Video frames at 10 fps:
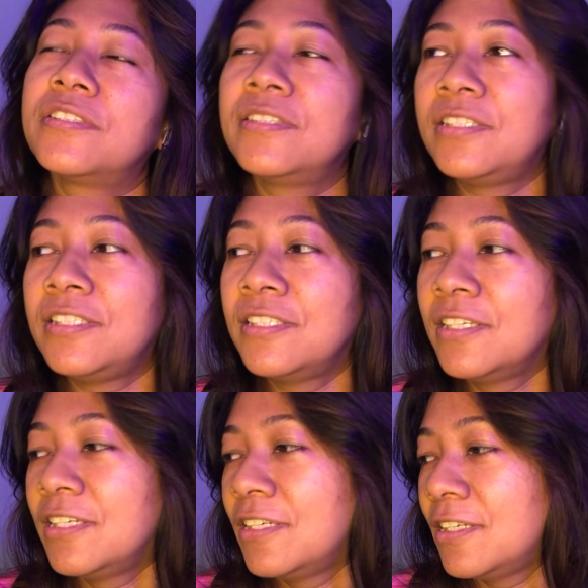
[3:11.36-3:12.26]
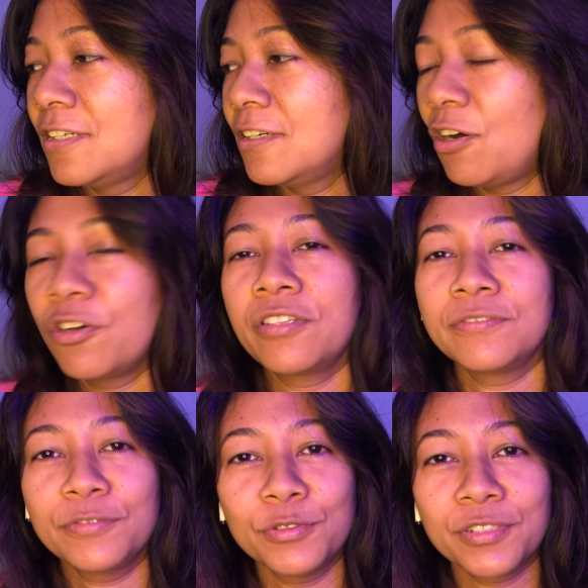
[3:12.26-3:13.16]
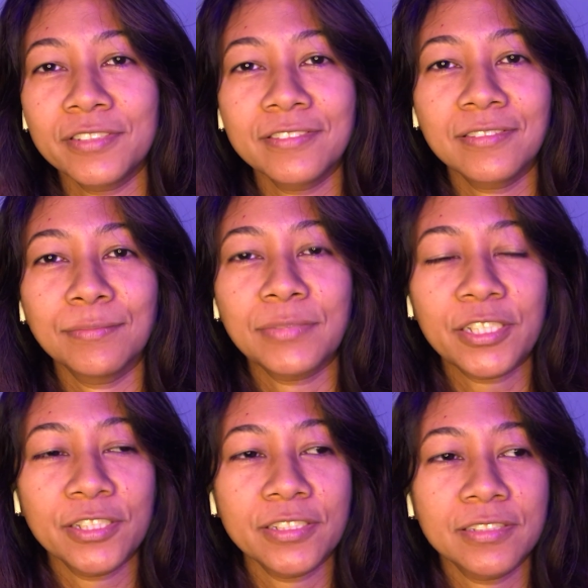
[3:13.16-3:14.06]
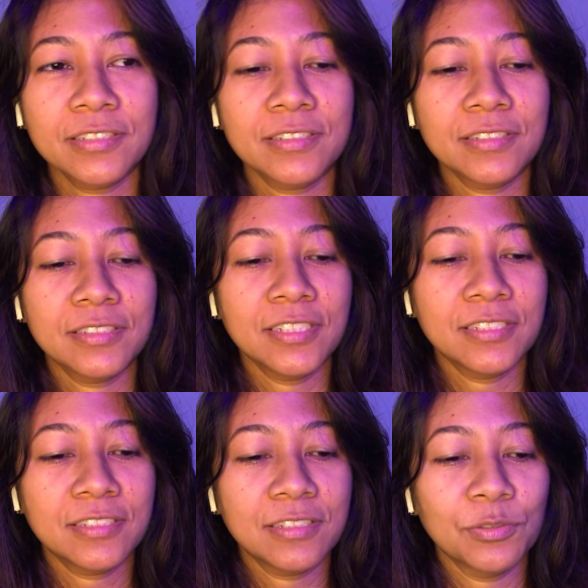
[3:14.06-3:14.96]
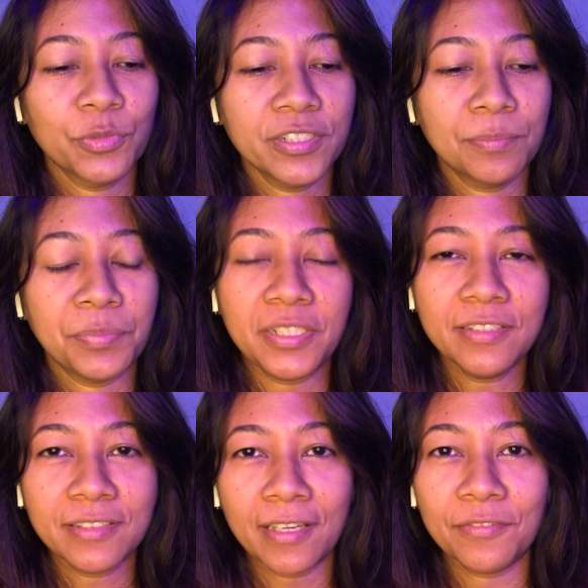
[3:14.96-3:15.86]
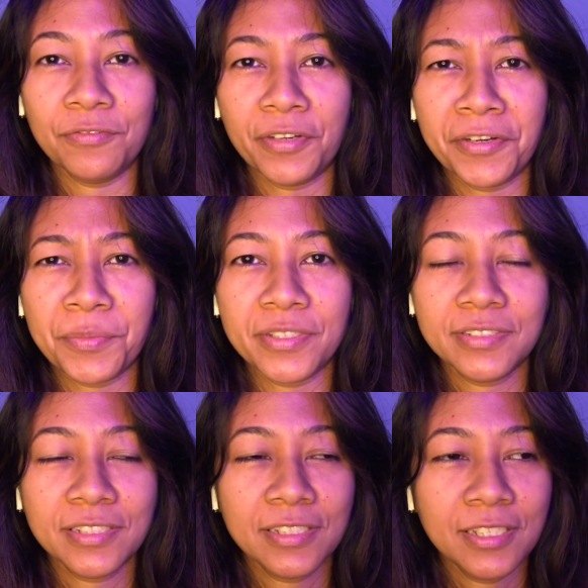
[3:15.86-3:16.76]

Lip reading: the hawker food, because I just didn't want to be in that environment.